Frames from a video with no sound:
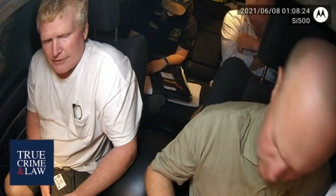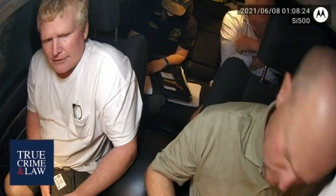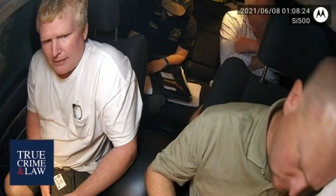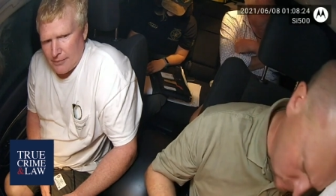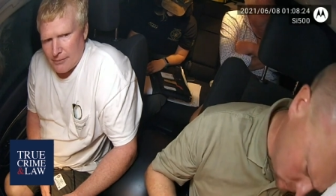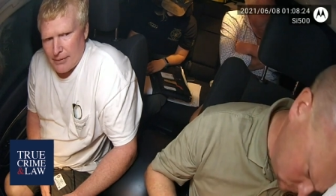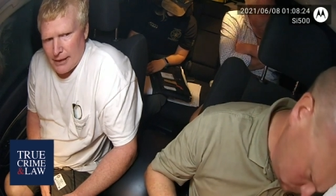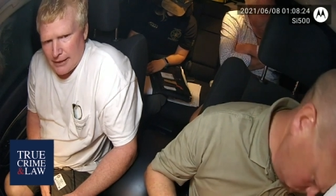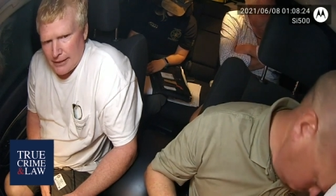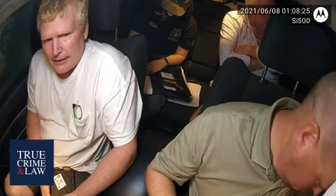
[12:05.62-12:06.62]
the top of
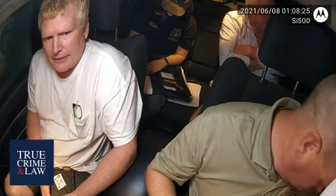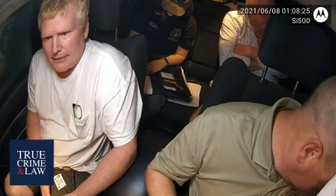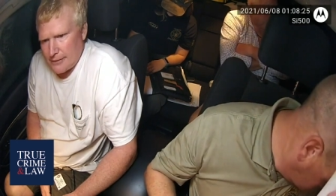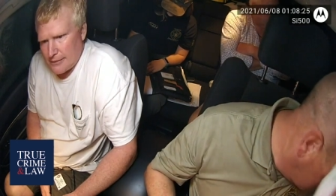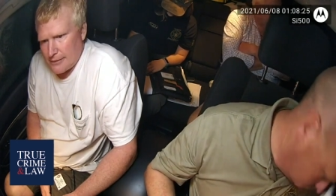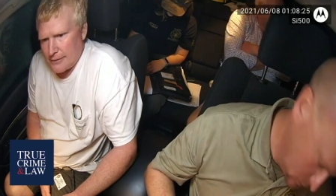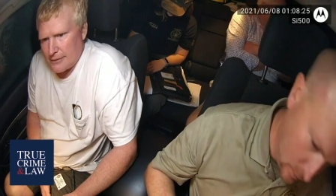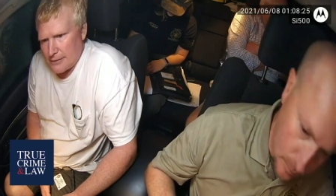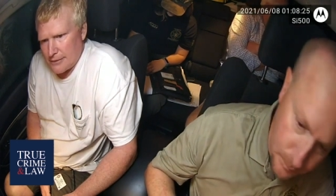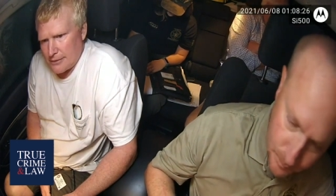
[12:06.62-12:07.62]
my head.
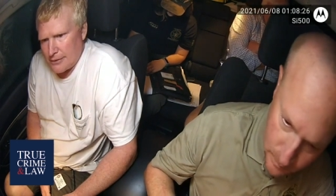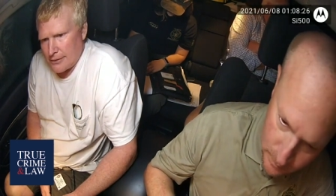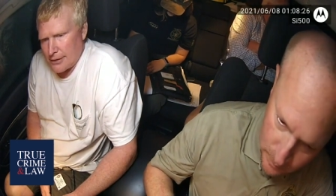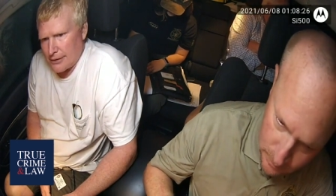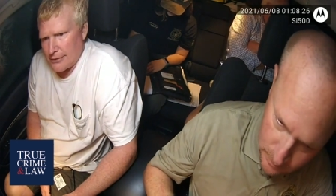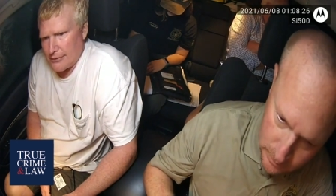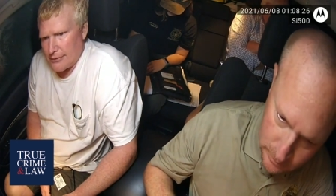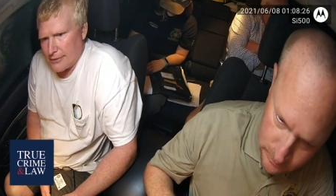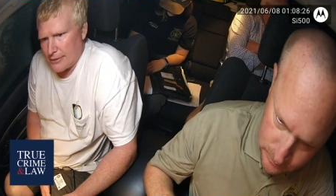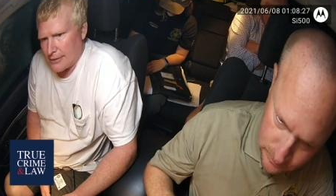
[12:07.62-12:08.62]
Okay. You know,
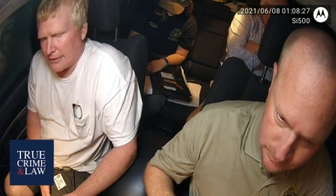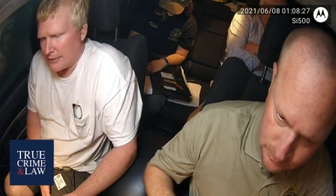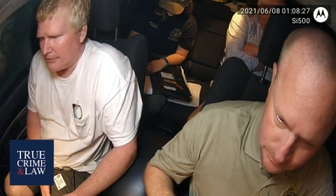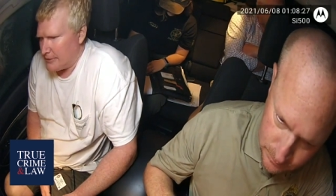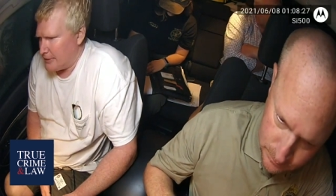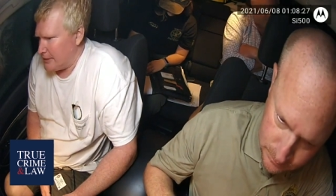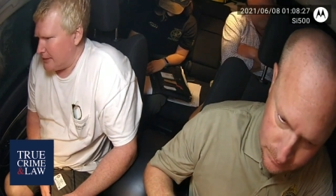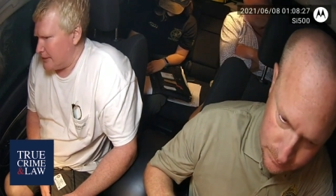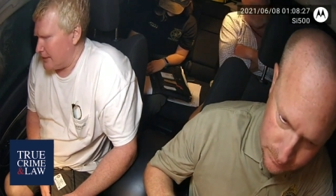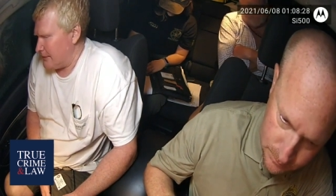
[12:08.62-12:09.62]
um,
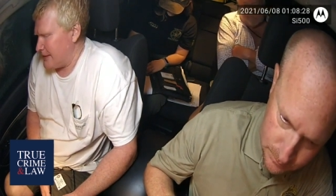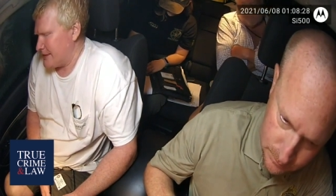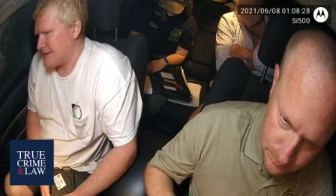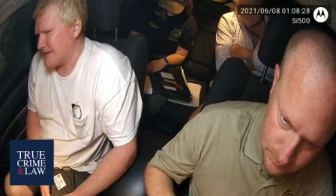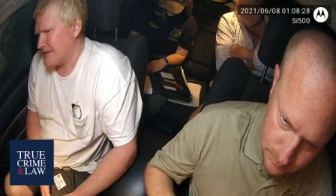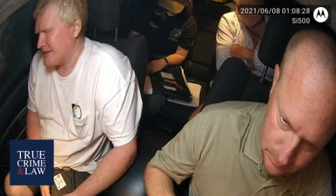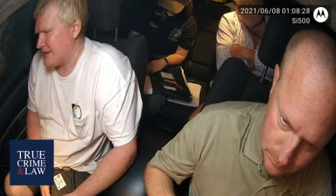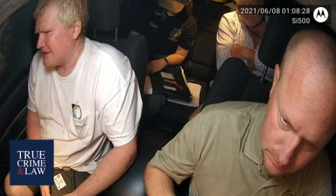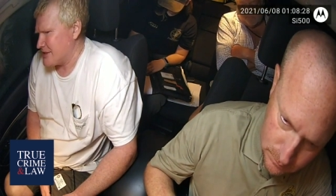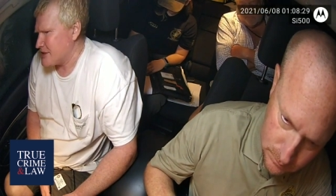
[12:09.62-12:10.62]
I mean, this is
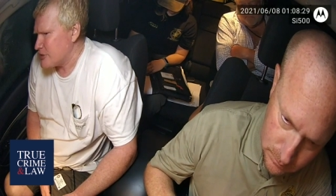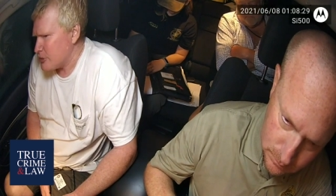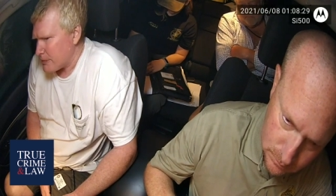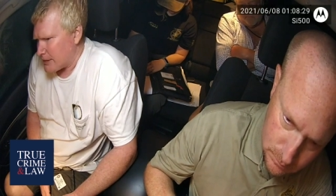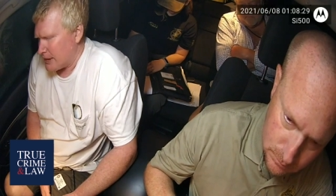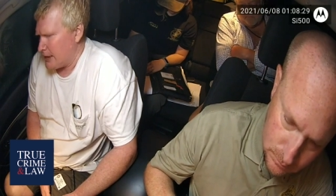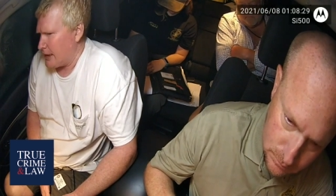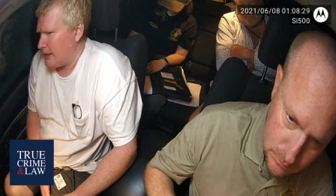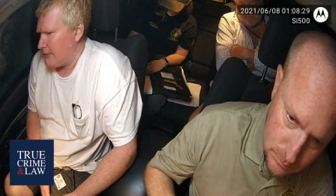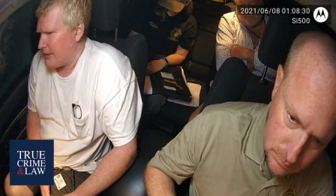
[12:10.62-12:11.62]
such a stupid
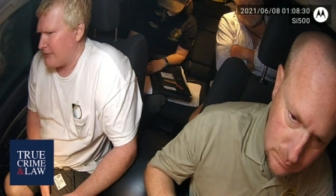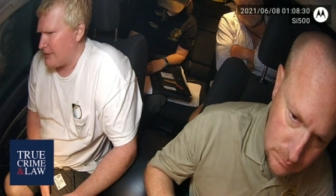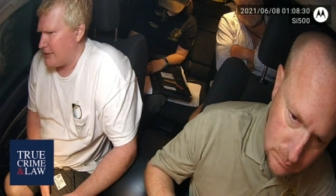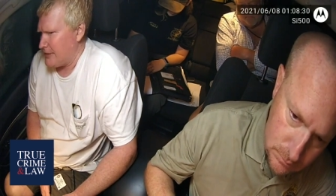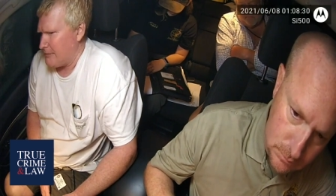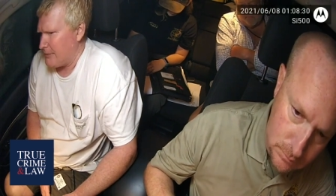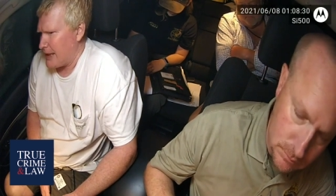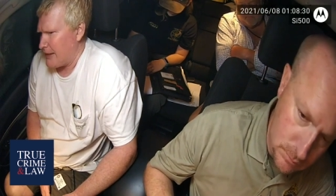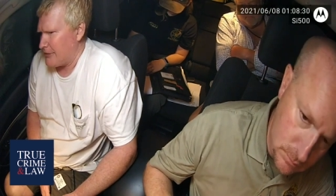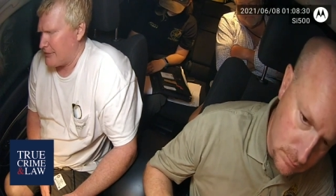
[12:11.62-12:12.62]
thing. I'm even
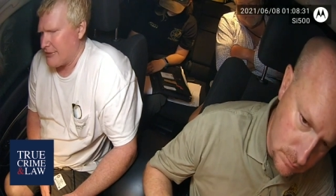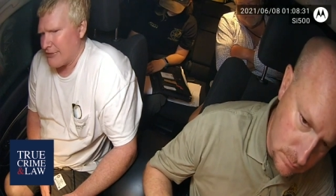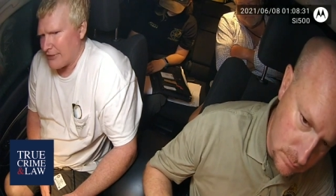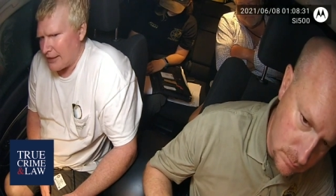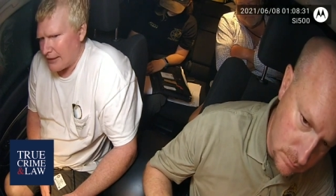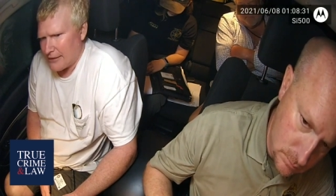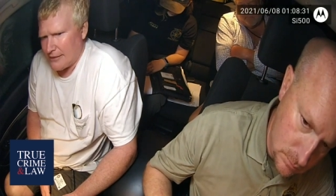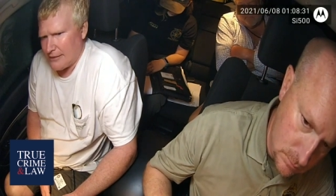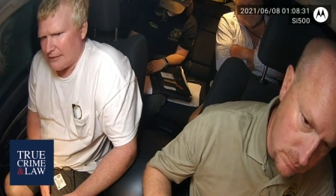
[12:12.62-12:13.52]
embarrassed to say it,